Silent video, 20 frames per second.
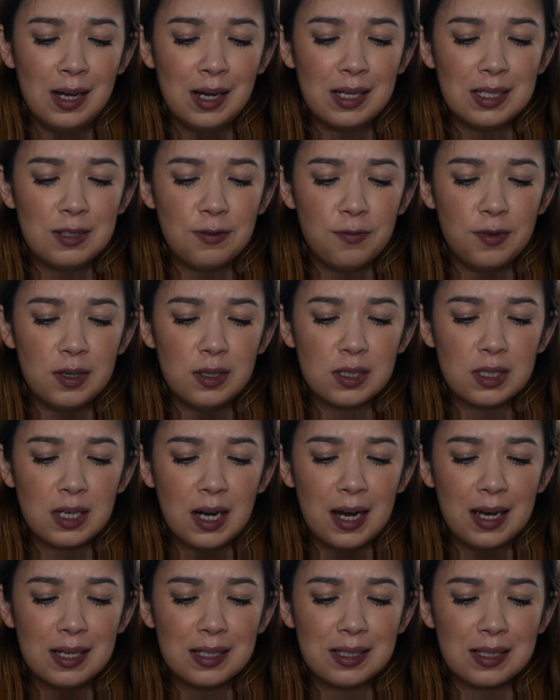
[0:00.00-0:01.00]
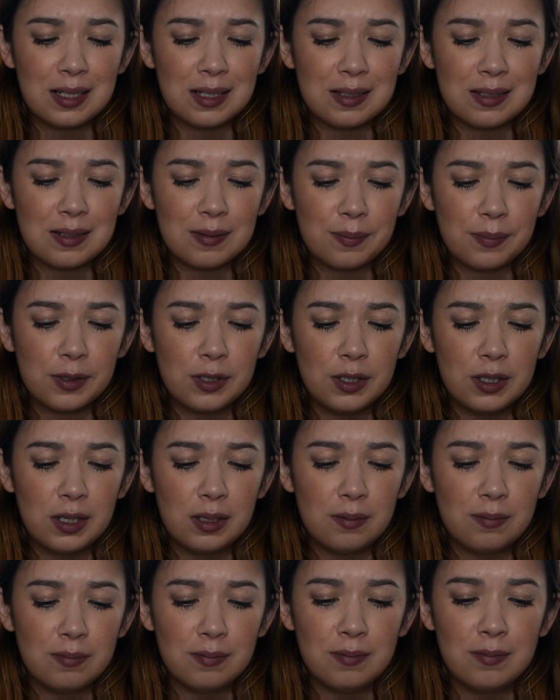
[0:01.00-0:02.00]
because it feels nice and it's a good,
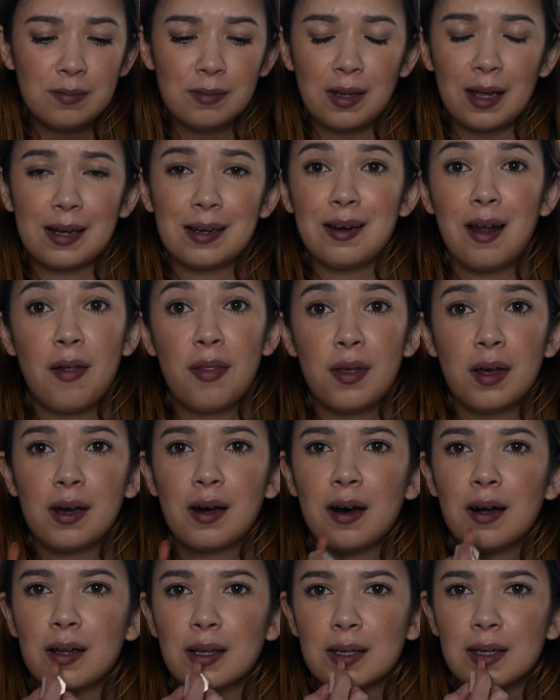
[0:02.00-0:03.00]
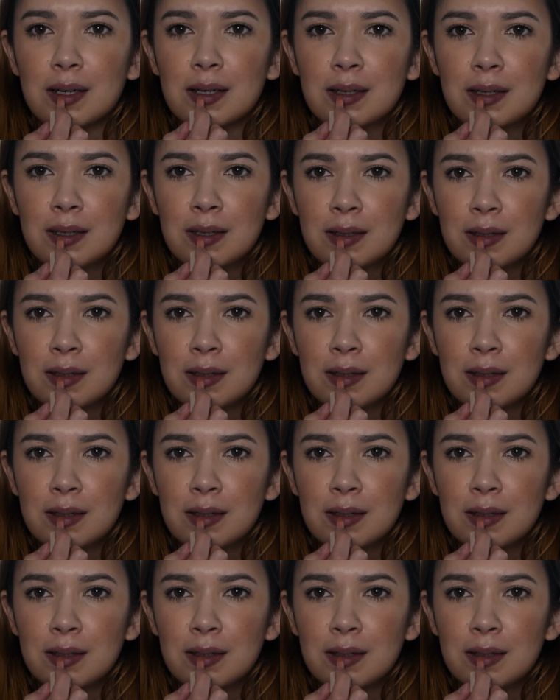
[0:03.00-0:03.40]
like nothing color.